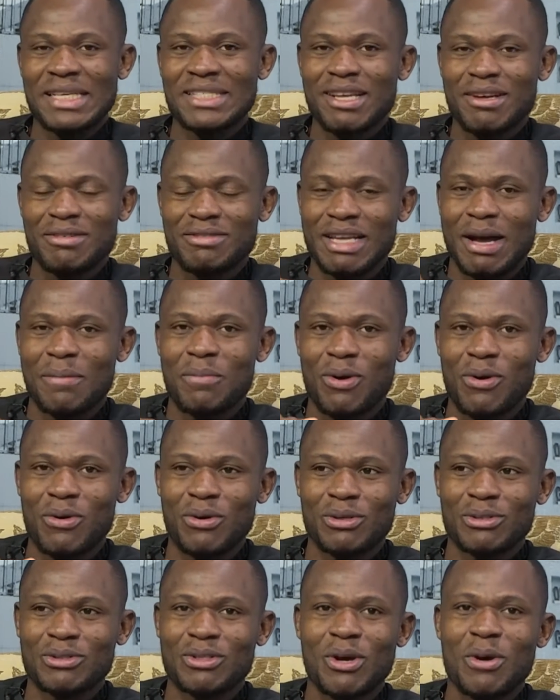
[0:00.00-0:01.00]
myself
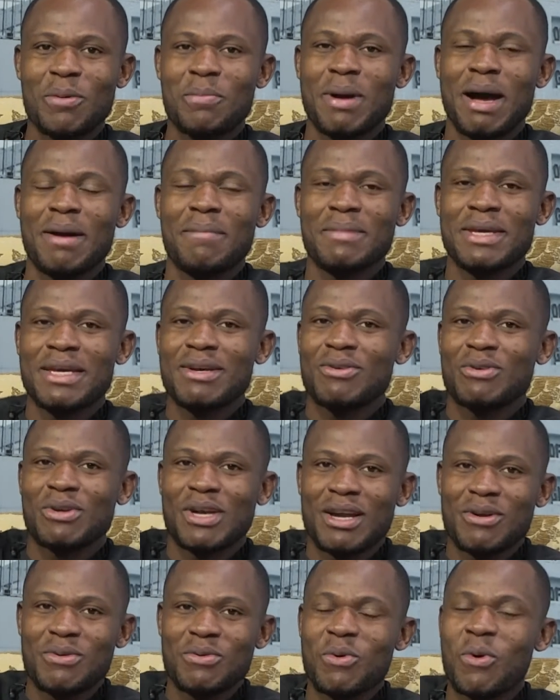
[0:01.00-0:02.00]
Samuel Honto, mami
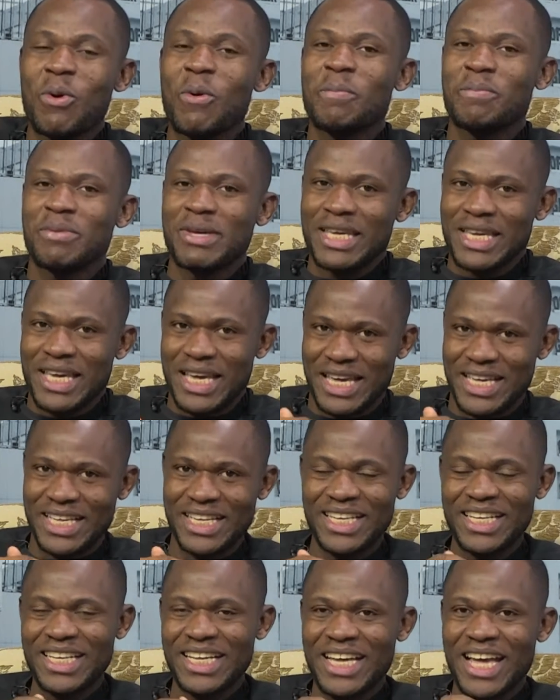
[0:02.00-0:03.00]
kunadu OPK.
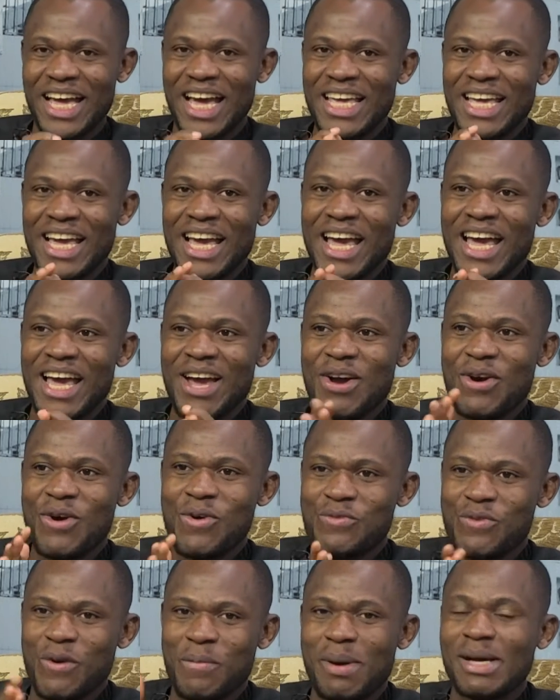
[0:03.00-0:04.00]

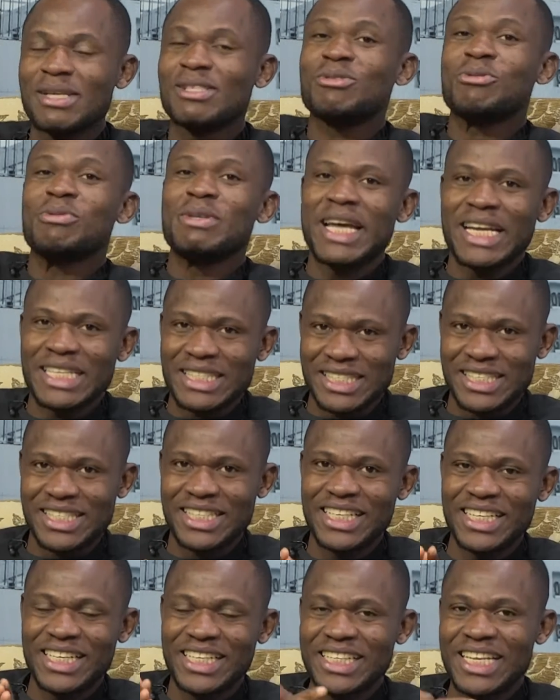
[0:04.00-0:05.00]
A former
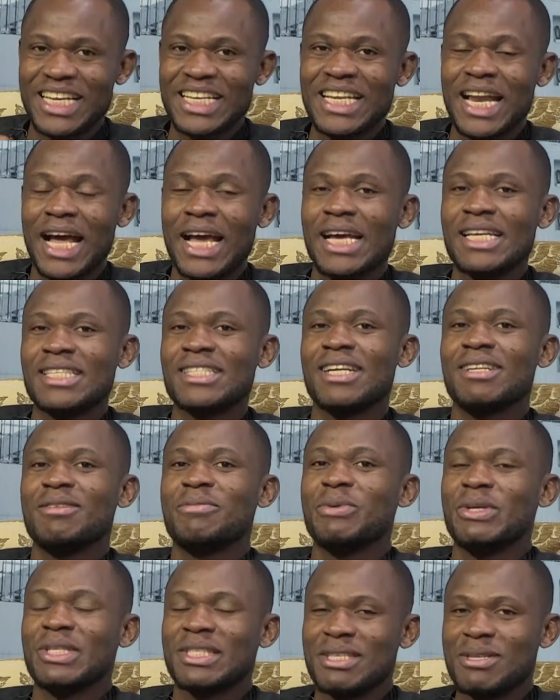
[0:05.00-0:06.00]
student. Ye nyina ye
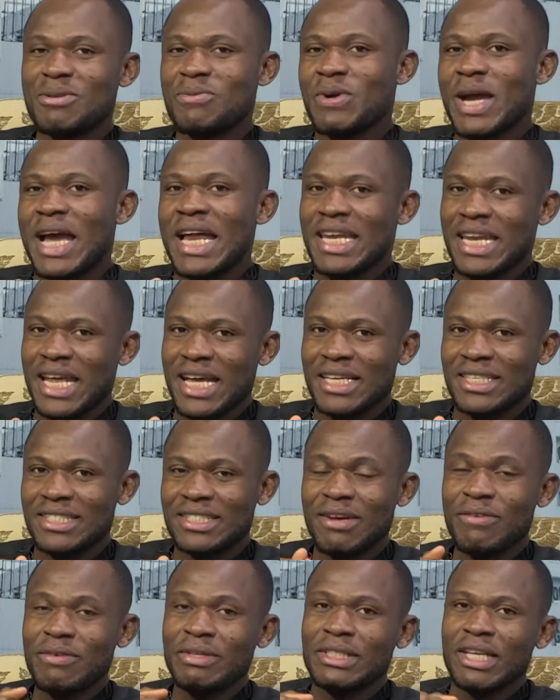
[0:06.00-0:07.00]
celebrate you and
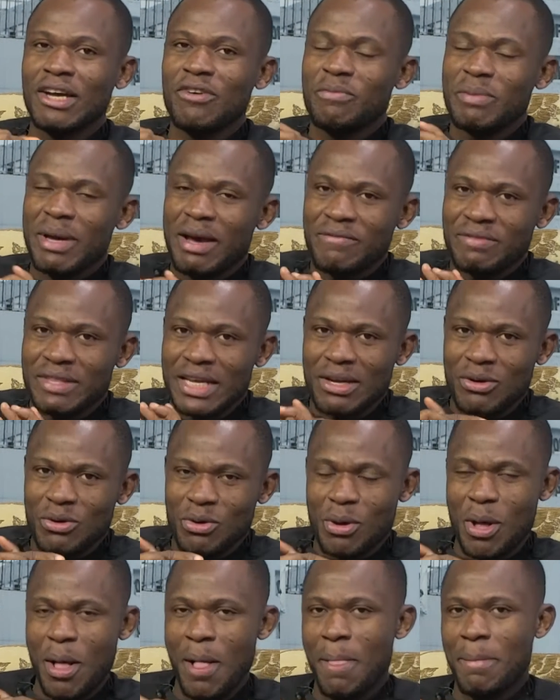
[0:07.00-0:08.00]
70th
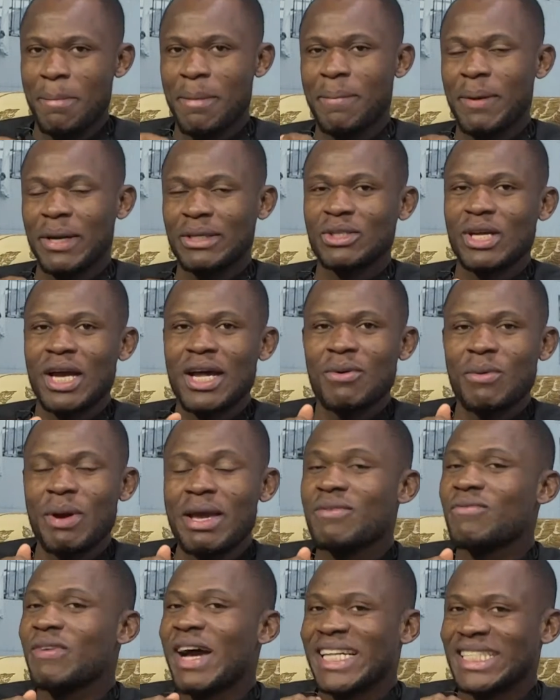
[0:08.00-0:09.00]
birthday no. Me pa chia
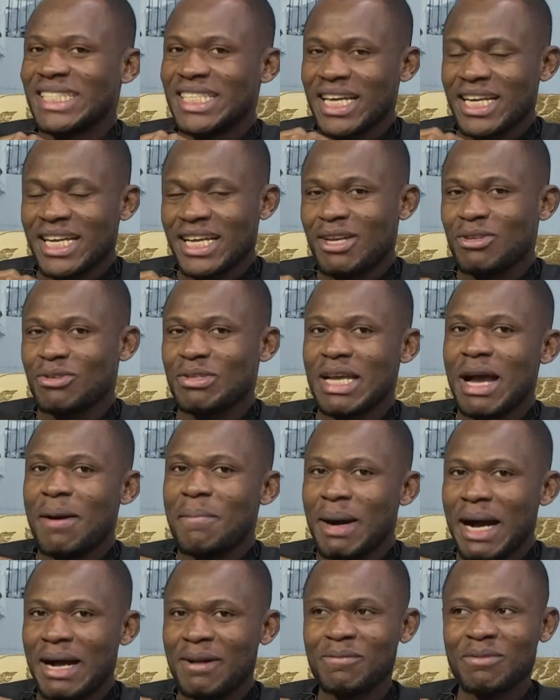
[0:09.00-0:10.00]
no invite ene ye se
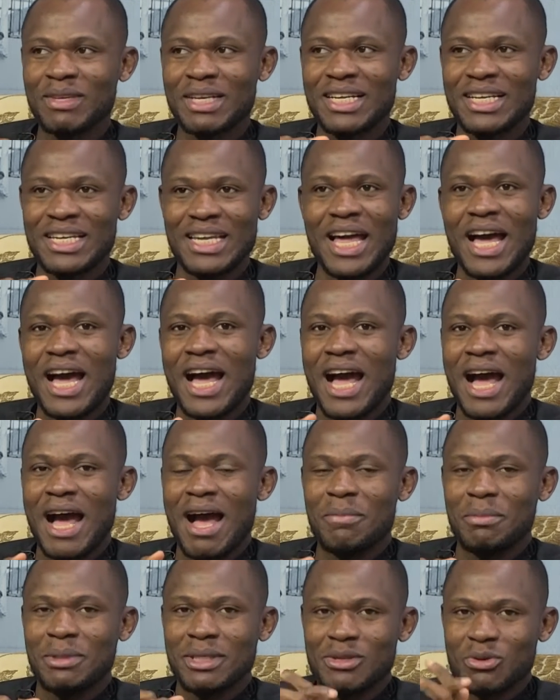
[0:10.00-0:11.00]
aba.
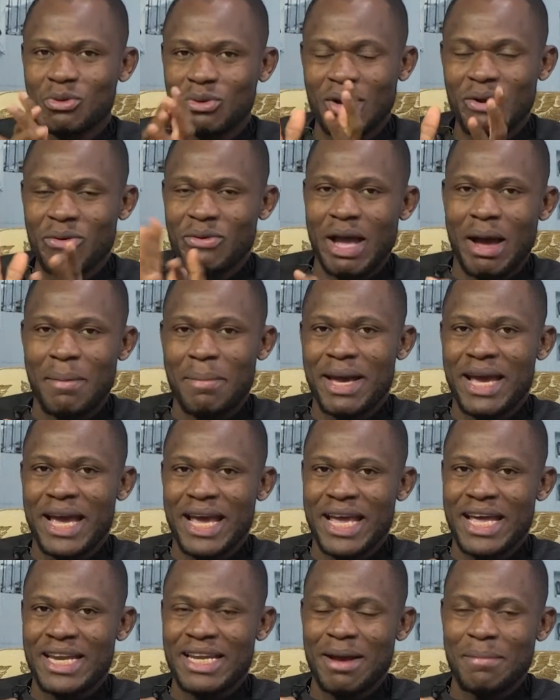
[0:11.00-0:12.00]
Na me ne kunadu ya ba
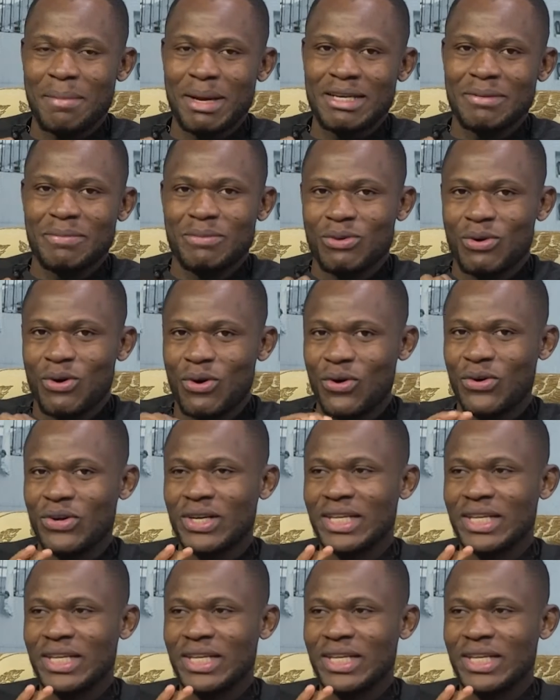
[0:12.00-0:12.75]
ye ne amani bi